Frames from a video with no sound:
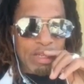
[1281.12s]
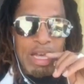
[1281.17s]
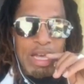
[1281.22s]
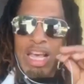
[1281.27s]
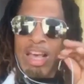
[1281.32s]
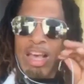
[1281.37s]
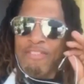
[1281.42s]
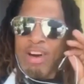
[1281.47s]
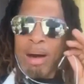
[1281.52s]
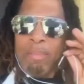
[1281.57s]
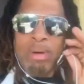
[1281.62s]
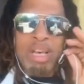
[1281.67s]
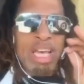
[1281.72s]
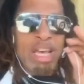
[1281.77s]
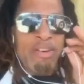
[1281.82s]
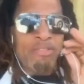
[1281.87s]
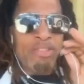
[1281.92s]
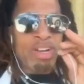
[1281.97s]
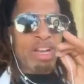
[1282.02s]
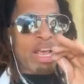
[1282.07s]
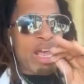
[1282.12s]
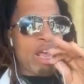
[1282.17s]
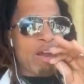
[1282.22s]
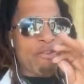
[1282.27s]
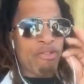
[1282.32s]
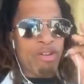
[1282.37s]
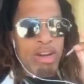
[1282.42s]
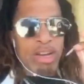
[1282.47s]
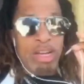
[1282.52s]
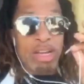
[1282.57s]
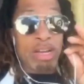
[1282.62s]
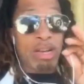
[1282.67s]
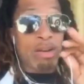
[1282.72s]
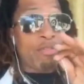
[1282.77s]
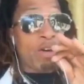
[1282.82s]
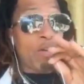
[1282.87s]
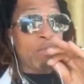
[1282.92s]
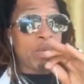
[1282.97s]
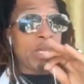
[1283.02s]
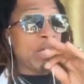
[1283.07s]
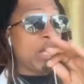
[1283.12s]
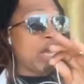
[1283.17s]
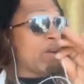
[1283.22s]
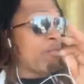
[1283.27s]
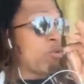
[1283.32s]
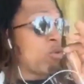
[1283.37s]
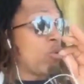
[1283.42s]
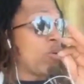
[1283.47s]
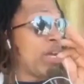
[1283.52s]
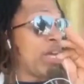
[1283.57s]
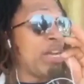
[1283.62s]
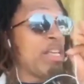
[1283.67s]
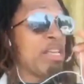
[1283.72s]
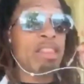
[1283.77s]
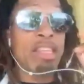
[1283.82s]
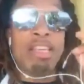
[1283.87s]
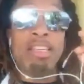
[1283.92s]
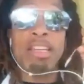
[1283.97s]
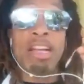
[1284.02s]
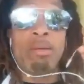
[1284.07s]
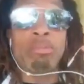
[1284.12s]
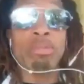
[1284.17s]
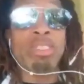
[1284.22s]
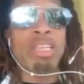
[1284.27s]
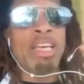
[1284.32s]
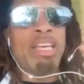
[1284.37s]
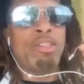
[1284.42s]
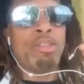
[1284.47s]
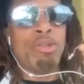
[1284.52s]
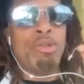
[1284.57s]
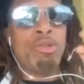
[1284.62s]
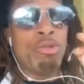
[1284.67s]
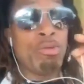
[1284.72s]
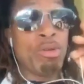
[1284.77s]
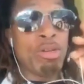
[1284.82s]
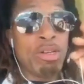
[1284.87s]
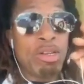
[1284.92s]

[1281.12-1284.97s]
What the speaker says: If I'm ever on anything that I'm saying to you,